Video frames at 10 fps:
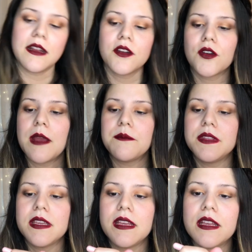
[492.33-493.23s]
Grab
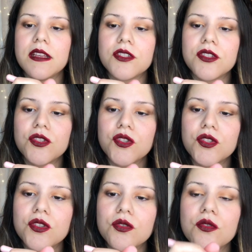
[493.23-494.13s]
this
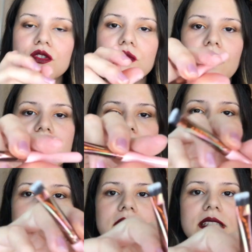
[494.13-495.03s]

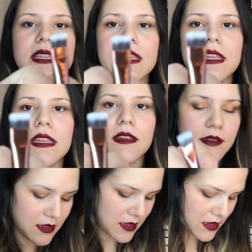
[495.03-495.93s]
221T.
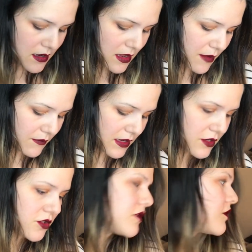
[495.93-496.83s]
I'm gonna
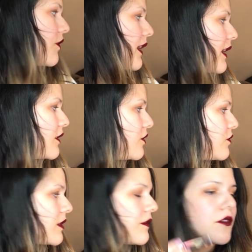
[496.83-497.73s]
just go ahead and
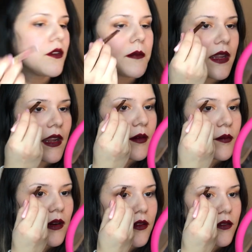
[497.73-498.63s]
use it for my
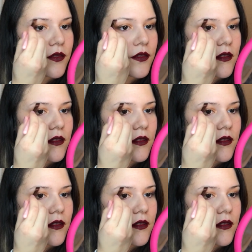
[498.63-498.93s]
eyebrows.